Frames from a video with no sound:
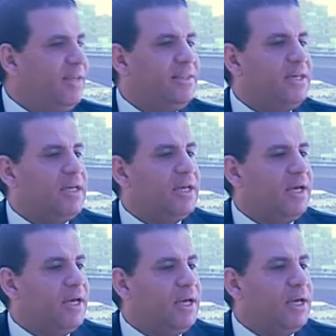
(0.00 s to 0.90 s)
The
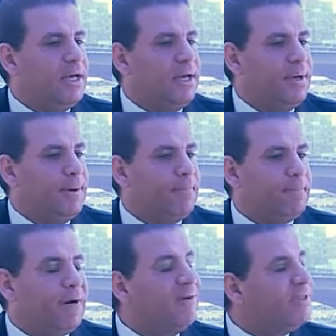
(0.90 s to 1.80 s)

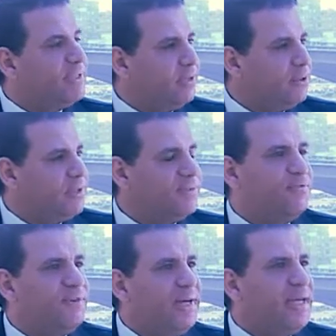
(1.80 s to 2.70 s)
private sector is
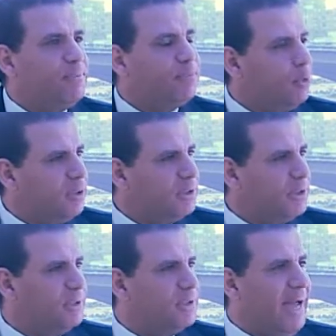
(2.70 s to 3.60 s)
very
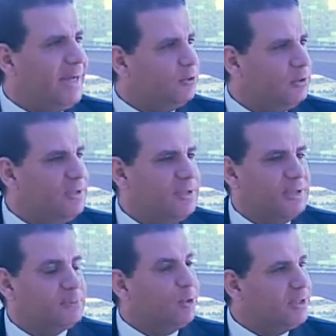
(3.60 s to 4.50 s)
important actor in
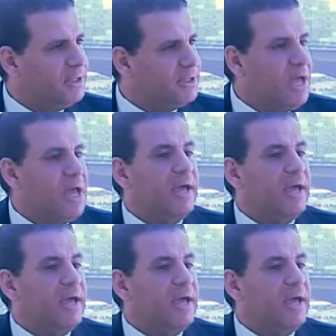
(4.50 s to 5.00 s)
this process.